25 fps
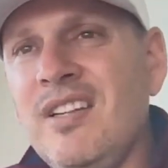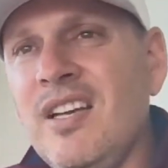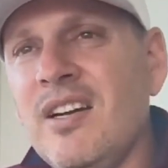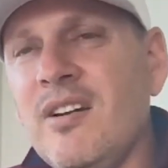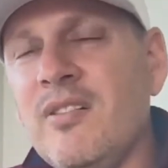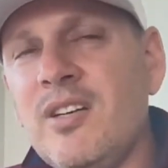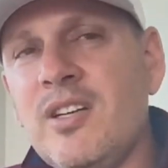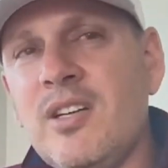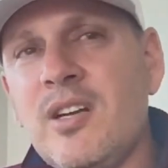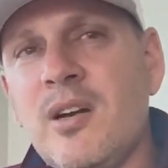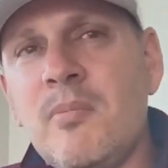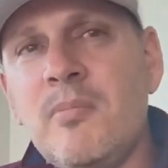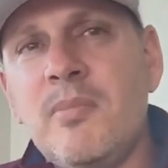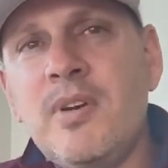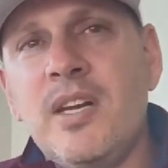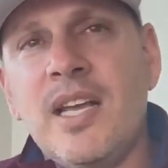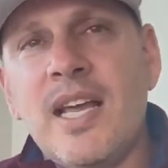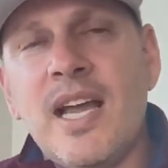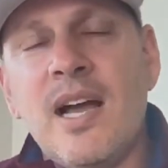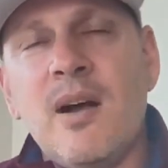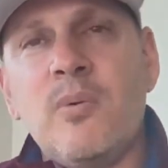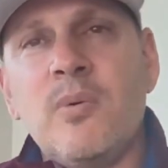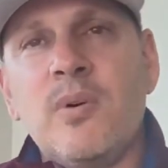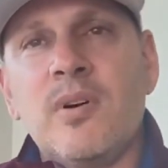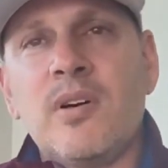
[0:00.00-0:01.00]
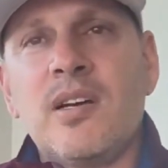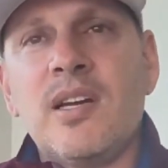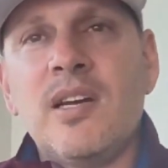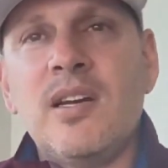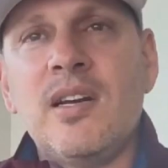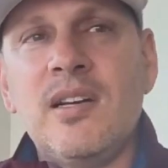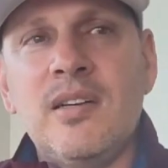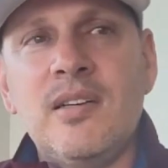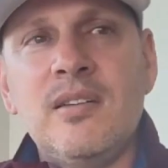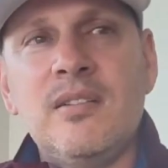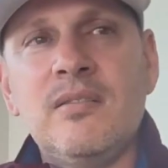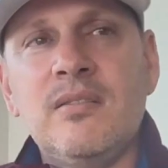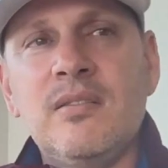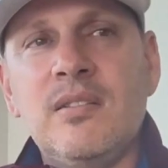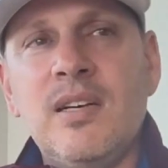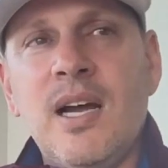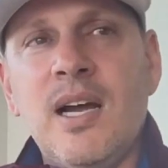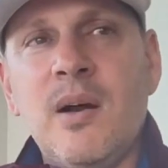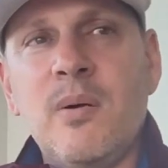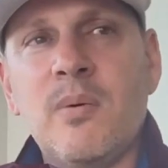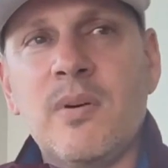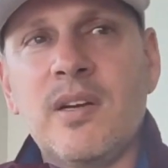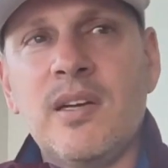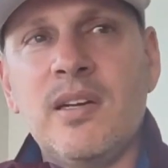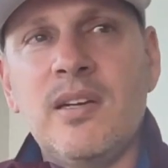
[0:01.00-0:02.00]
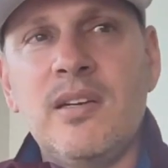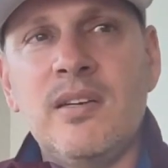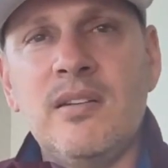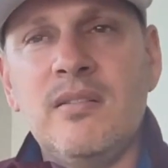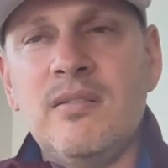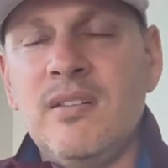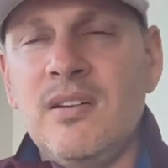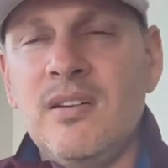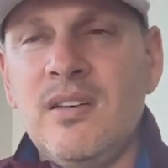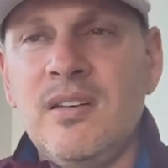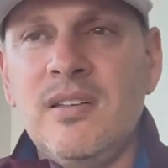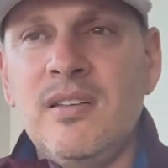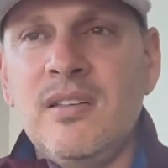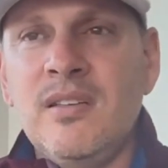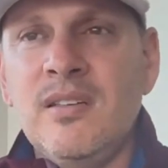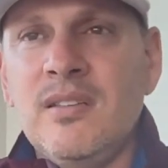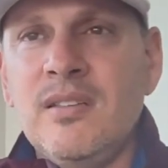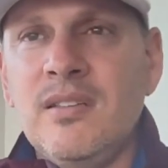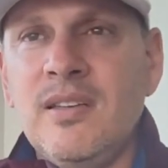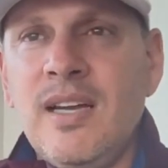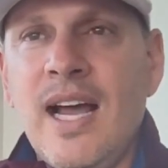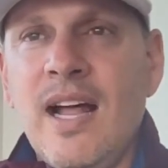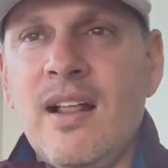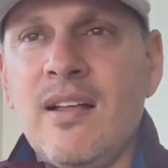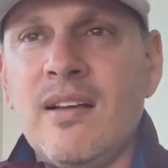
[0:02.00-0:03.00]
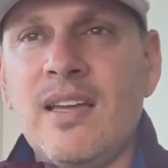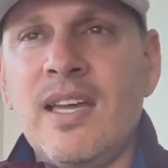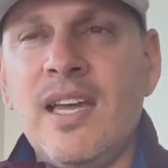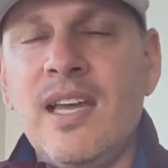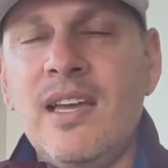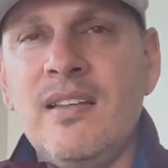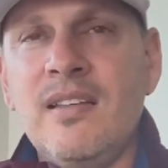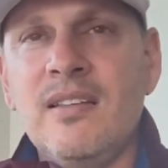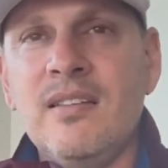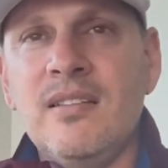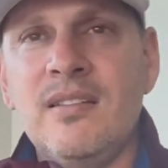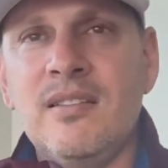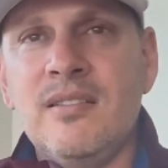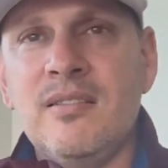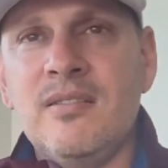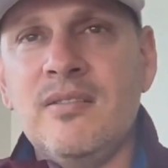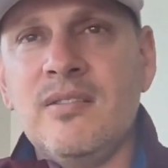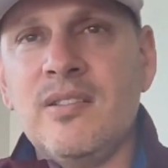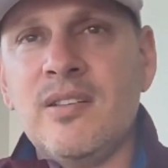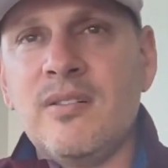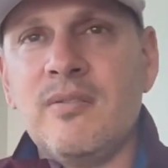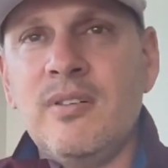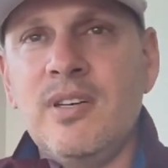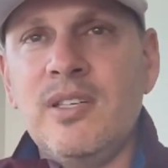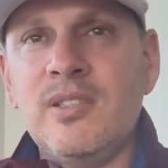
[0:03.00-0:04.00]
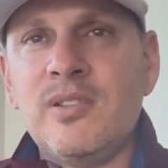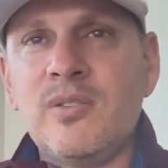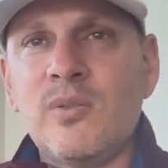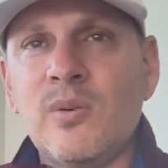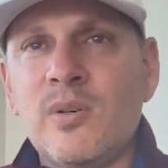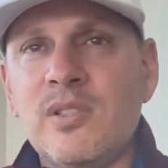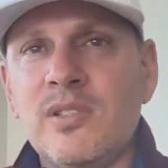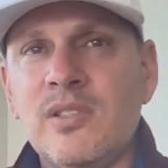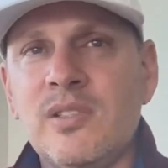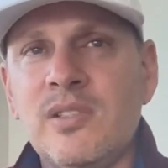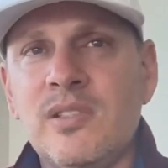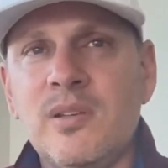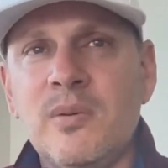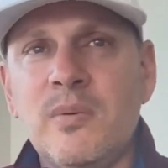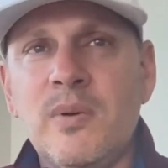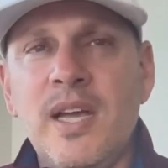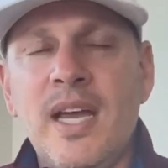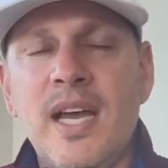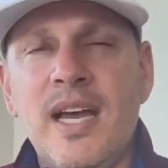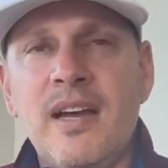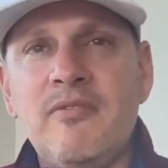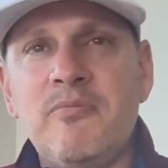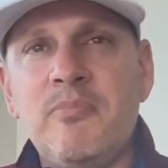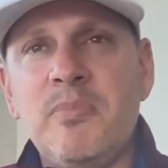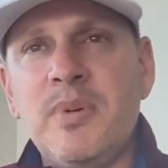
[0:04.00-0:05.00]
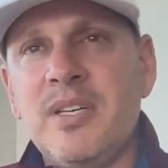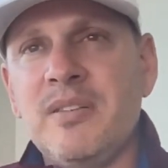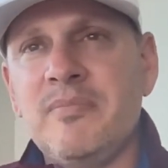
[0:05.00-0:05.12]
determining how we're gonna allocate the resources that we have.